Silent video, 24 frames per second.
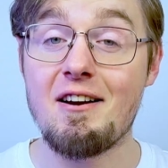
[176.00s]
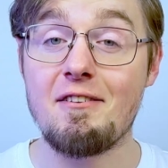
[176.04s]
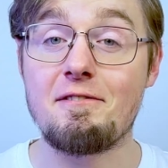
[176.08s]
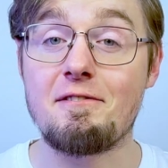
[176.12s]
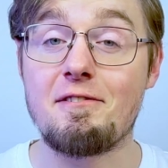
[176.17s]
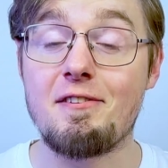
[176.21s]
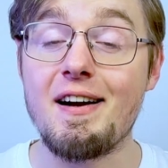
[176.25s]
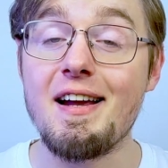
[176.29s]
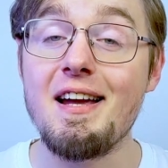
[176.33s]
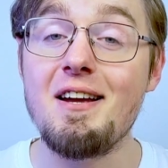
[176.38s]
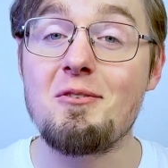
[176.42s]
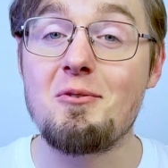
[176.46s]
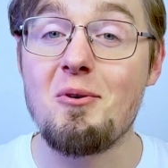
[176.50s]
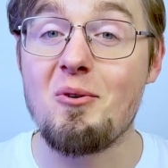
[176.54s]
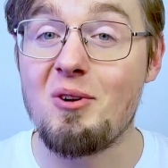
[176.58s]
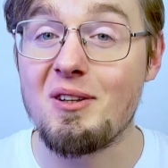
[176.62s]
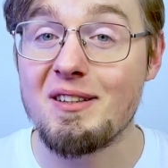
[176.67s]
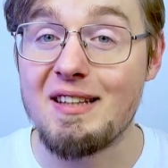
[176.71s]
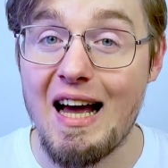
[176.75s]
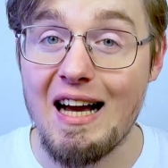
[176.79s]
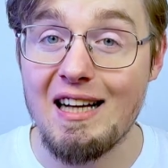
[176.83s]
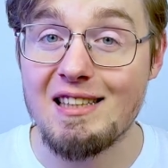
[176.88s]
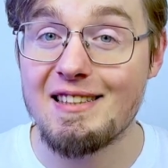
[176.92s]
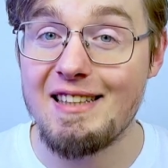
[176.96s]
of free
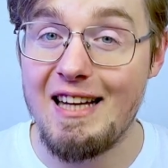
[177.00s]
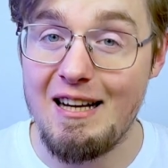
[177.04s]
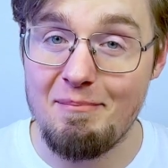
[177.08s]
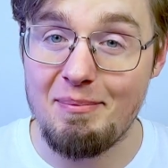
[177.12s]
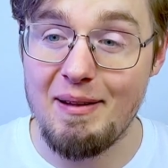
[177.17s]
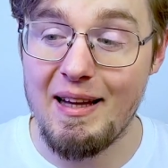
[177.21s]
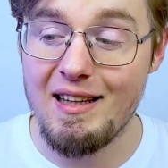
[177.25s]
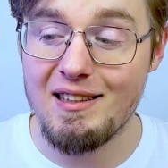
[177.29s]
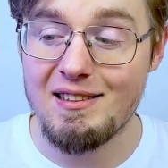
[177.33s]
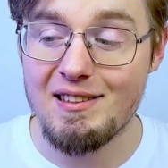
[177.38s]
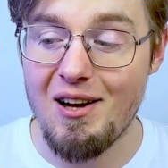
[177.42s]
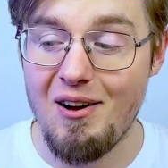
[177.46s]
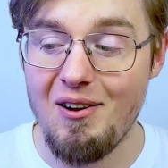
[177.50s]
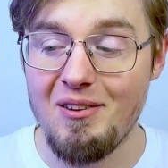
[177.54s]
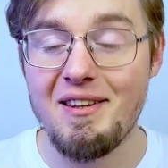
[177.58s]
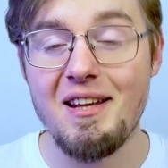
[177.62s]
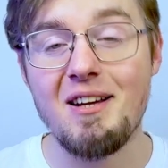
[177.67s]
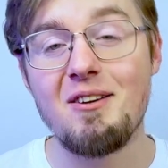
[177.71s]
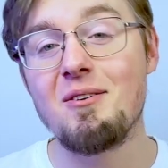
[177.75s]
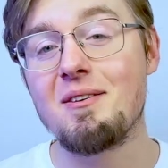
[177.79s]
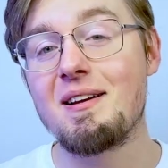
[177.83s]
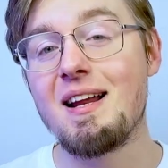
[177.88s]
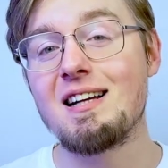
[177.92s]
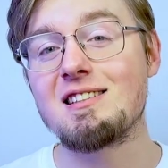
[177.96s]
Google Docs templates
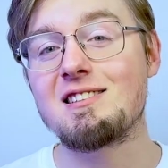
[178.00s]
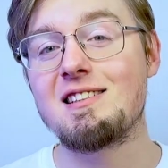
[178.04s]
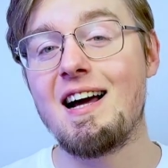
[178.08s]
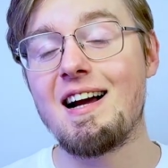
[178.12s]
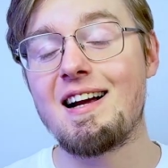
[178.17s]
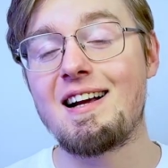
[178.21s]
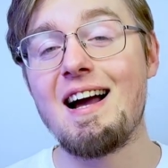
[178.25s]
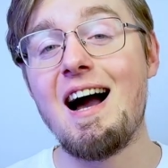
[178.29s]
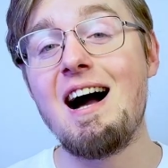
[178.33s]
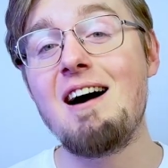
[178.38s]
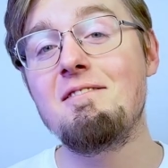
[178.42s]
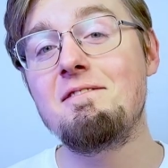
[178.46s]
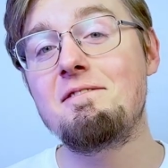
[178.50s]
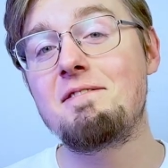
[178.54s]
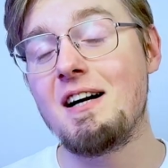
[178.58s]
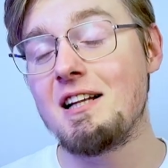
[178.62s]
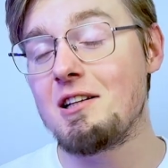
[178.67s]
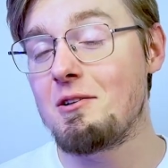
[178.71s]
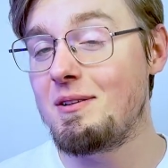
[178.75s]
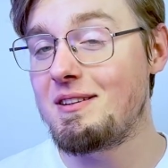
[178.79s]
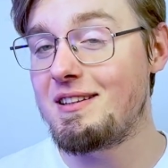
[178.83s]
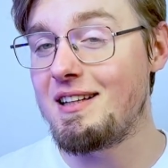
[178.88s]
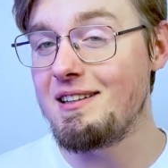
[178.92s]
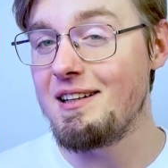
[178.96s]
on the google docs dot com
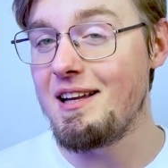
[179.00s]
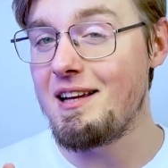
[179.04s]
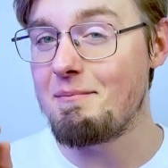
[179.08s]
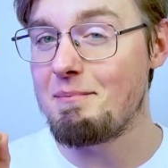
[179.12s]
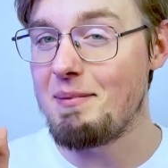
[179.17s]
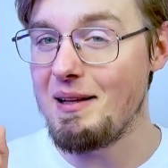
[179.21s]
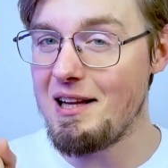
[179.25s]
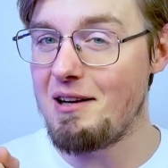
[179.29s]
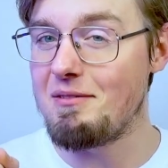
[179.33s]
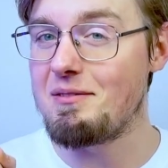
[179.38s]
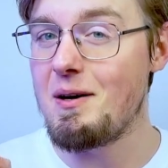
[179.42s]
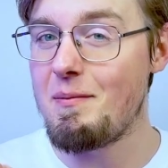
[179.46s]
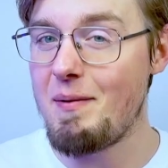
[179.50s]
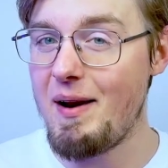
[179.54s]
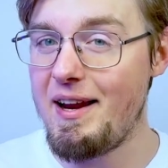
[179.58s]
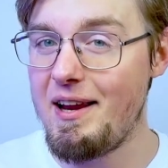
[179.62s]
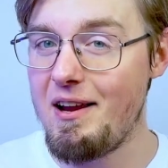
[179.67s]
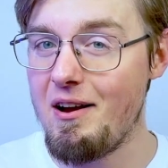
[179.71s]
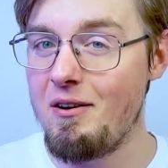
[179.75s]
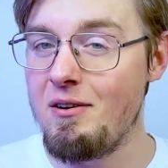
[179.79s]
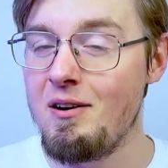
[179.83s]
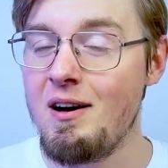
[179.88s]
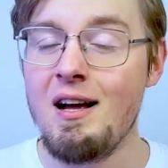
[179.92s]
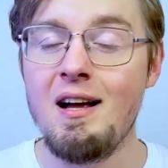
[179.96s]
following the link below the
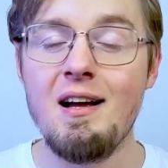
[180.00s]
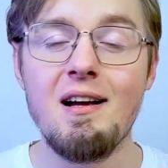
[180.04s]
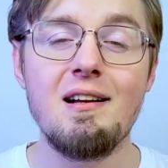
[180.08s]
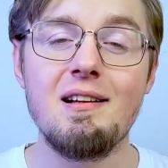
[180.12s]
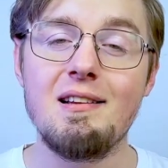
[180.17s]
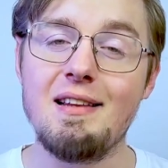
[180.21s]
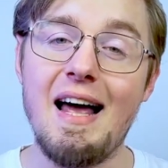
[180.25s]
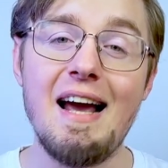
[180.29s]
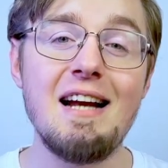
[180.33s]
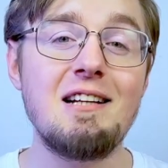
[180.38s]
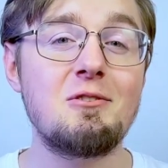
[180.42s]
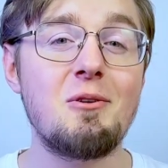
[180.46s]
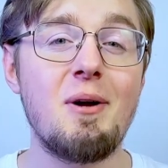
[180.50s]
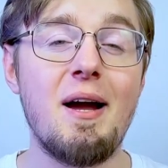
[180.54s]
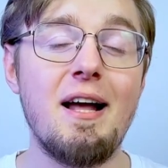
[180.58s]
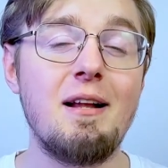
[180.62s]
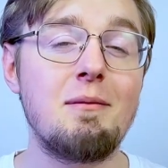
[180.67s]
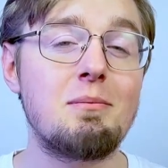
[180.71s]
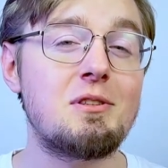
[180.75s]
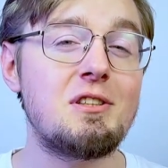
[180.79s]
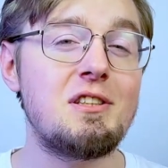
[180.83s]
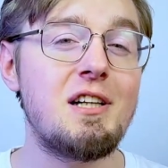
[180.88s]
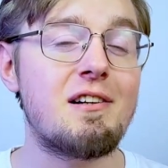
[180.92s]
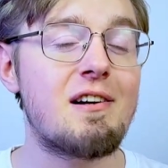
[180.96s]
video. Like to
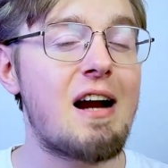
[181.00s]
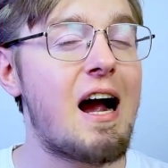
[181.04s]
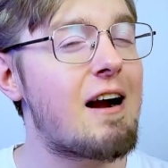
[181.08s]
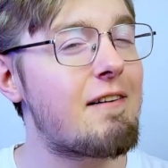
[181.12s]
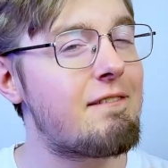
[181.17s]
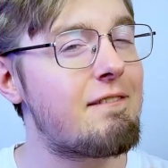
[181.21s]
help share our